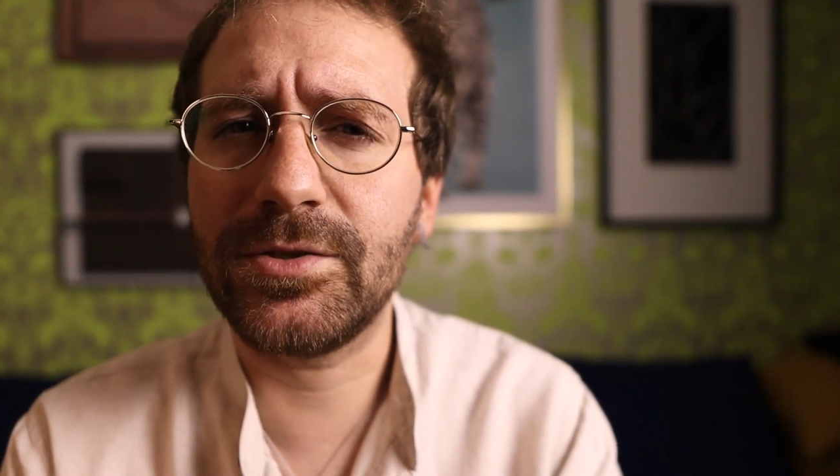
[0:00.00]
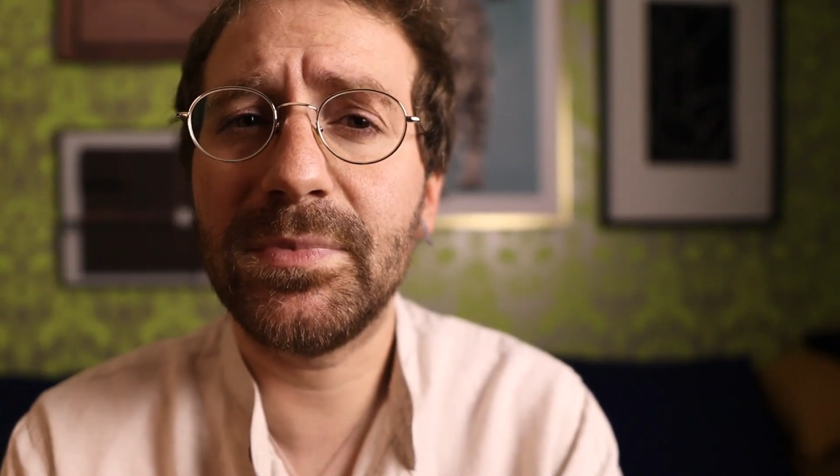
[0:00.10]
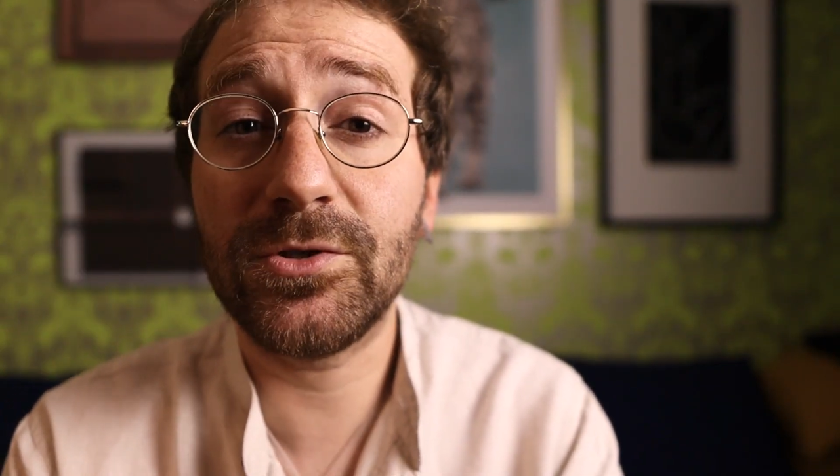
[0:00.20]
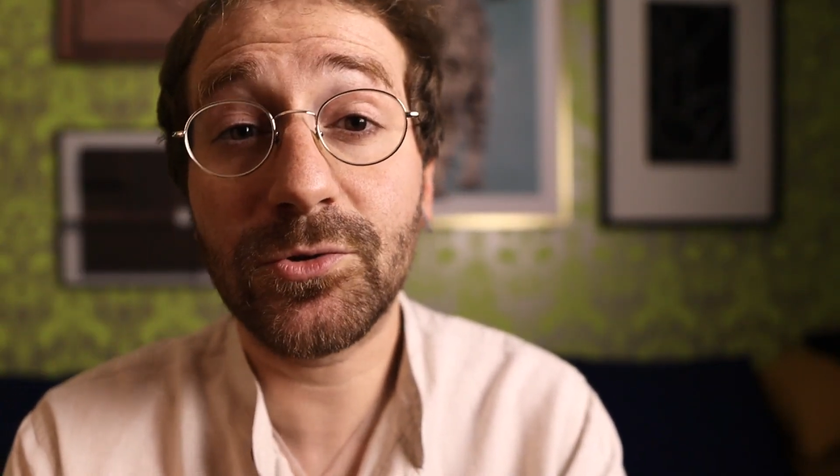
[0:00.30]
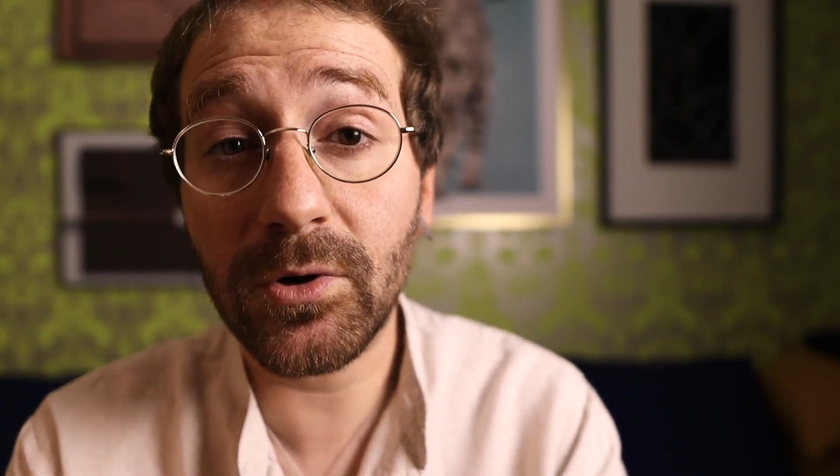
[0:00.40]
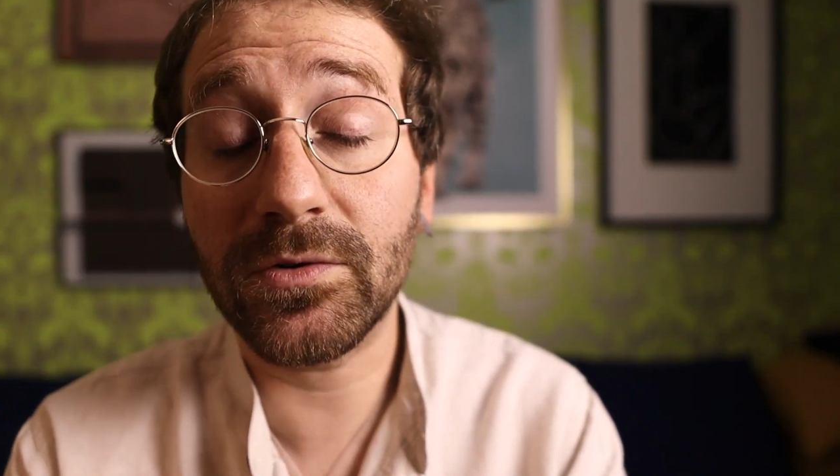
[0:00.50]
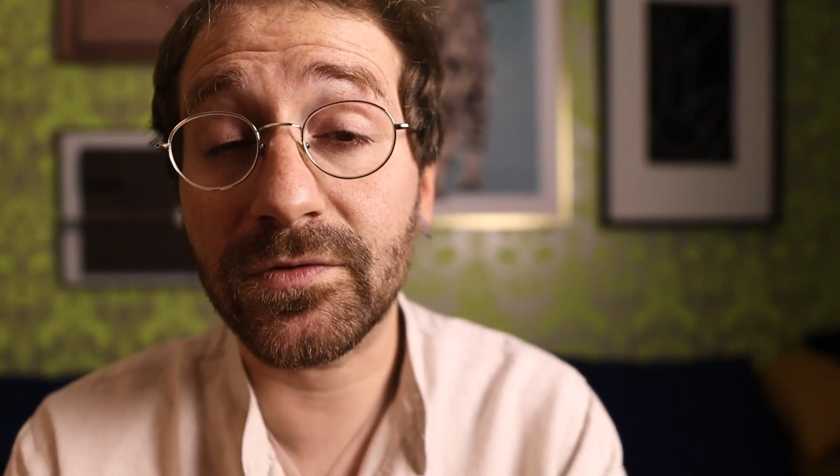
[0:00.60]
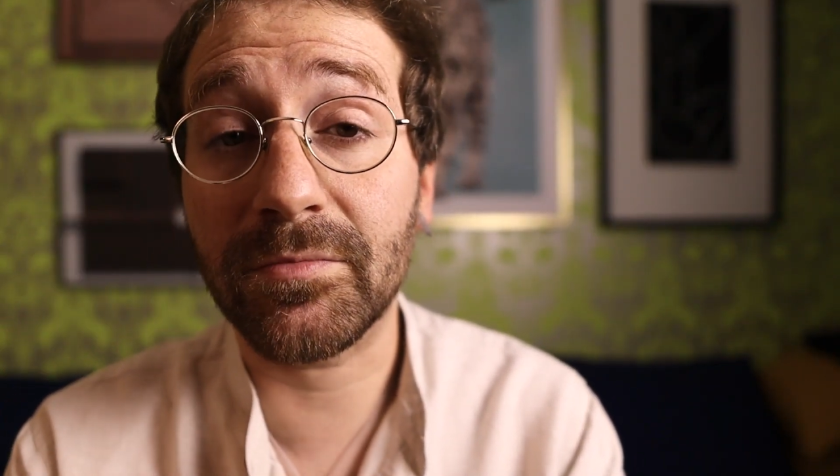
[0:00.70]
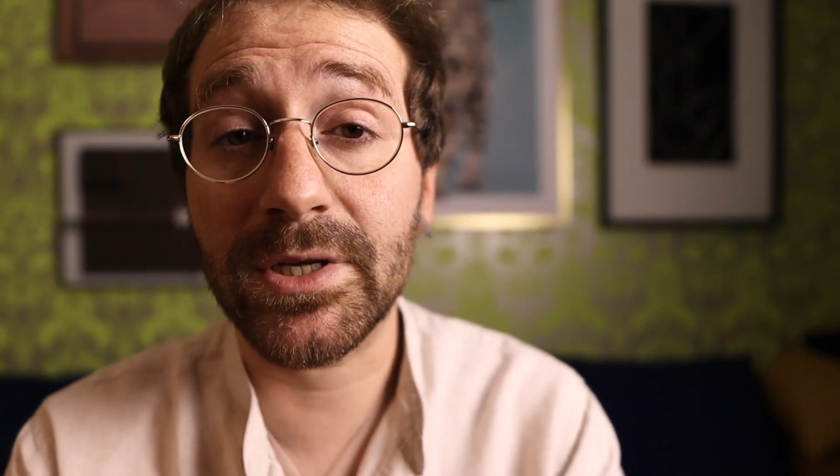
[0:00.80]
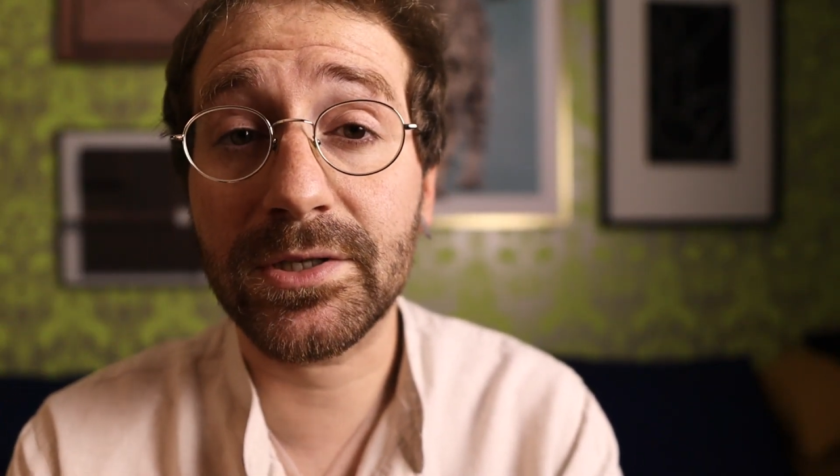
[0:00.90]
to be drawn
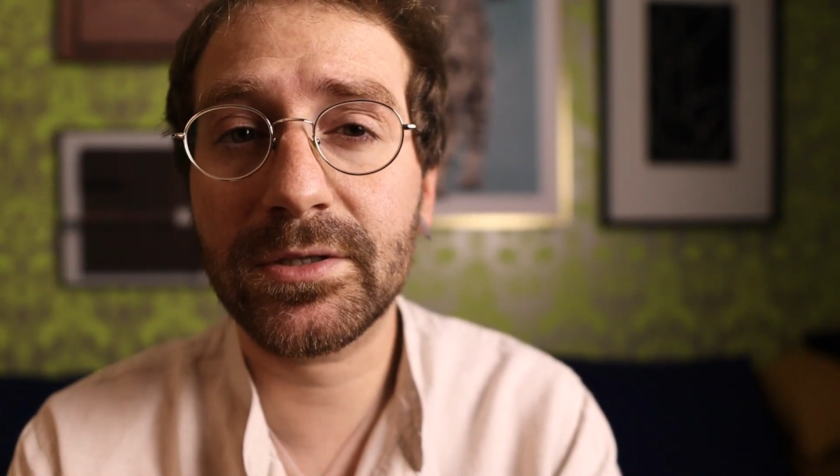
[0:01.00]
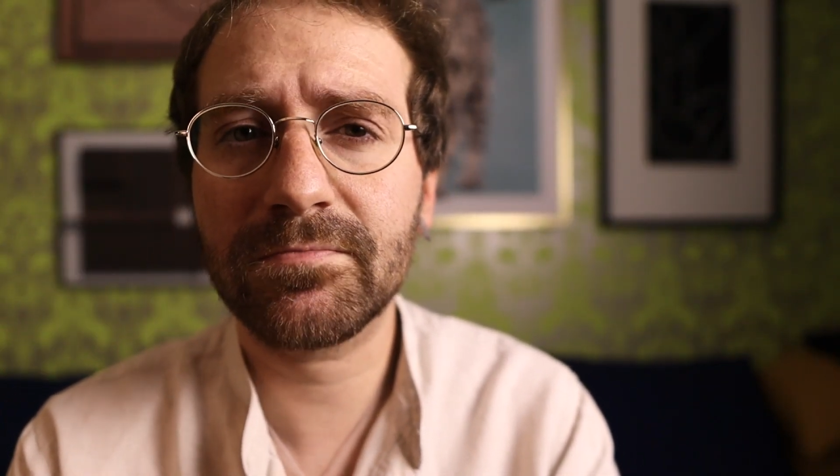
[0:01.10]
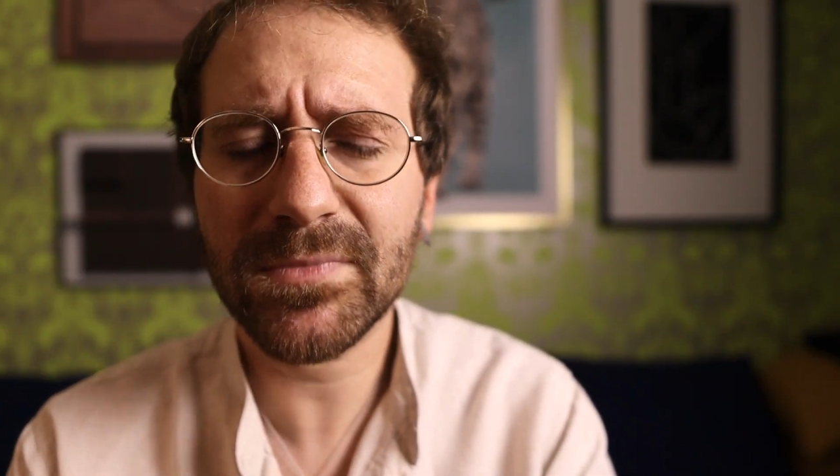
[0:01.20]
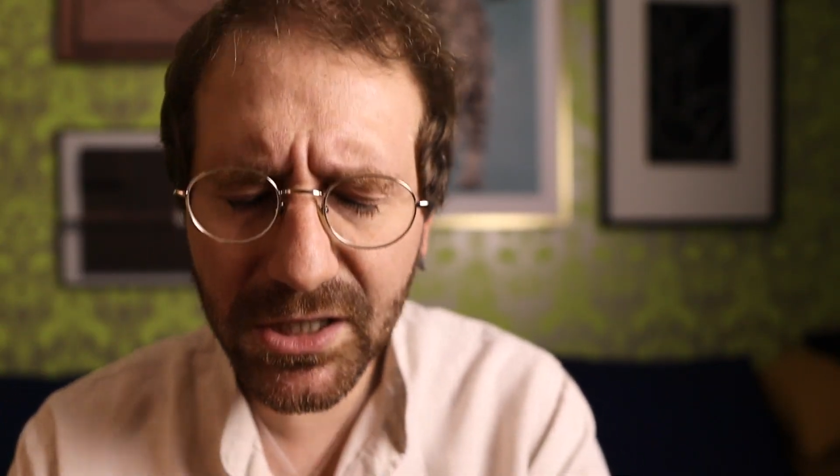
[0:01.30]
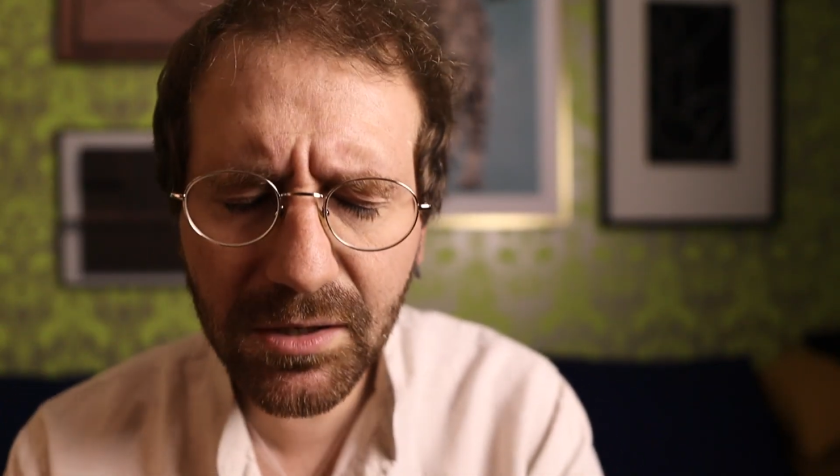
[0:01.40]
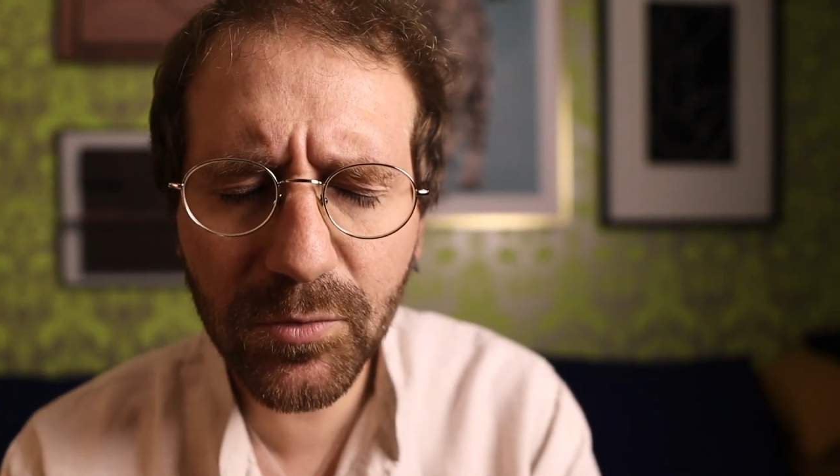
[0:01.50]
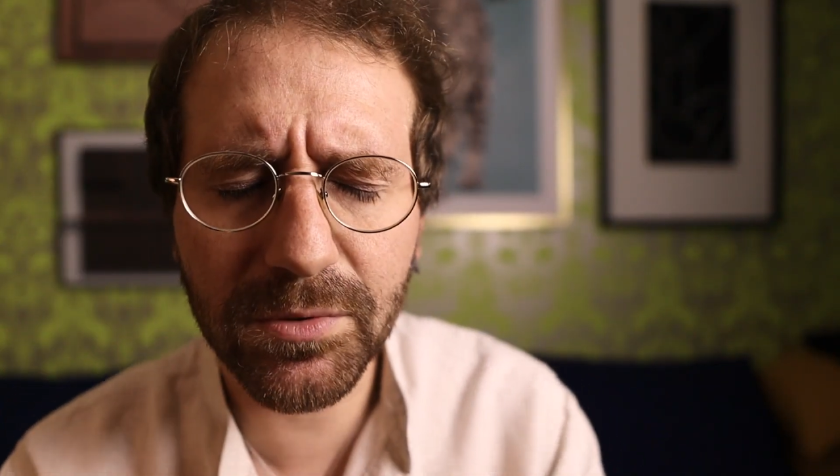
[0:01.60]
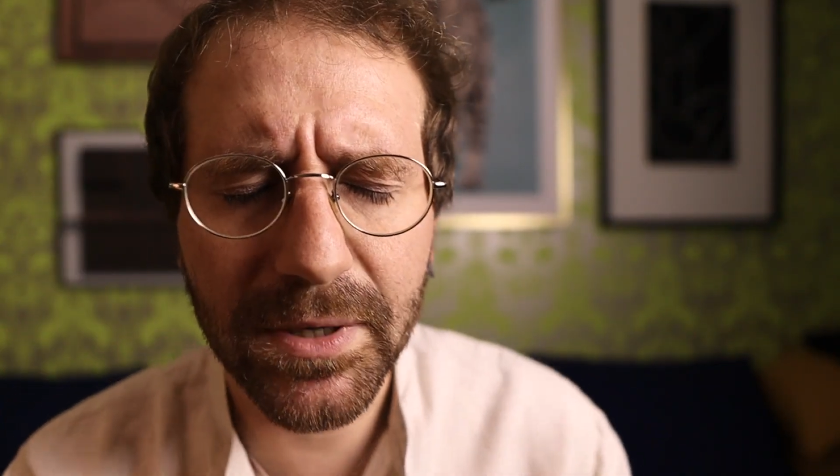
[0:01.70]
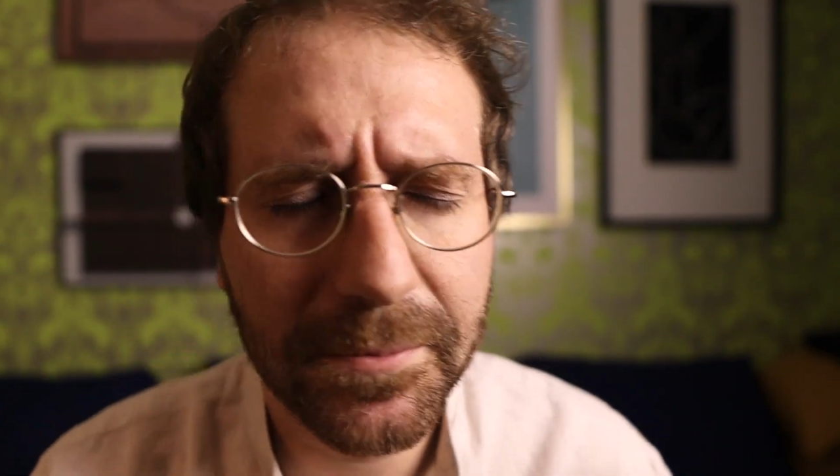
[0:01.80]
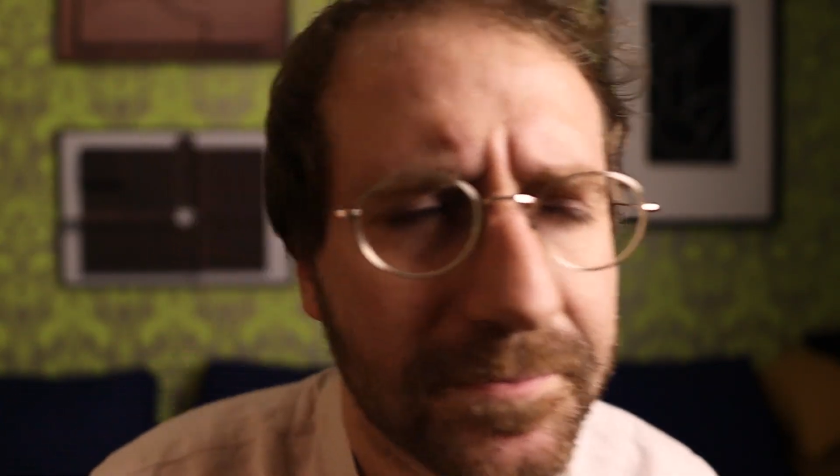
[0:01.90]
from this. Come with me.